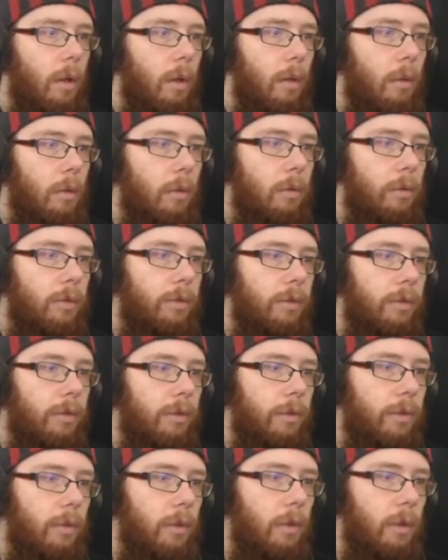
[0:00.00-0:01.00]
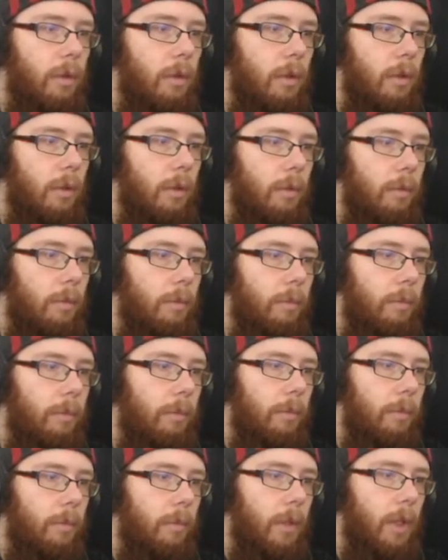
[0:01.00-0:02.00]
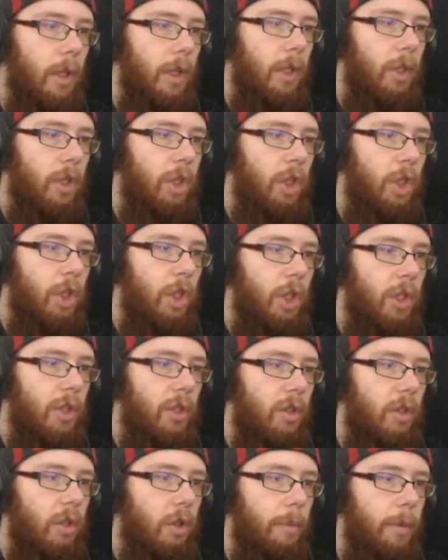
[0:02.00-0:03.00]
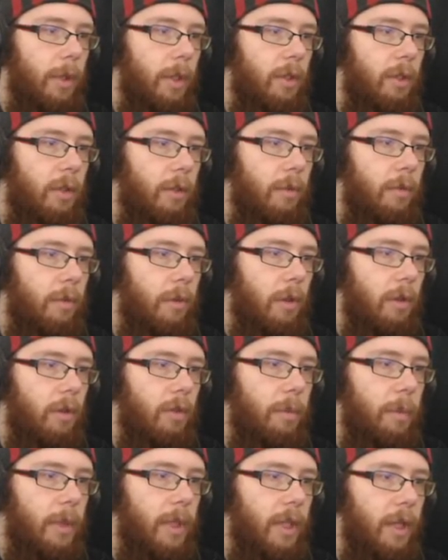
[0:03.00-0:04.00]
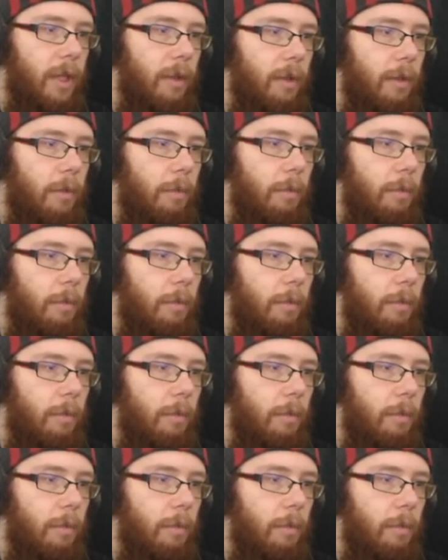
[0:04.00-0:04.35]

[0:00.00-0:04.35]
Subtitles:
Oof. I just hope I don't fall to my death.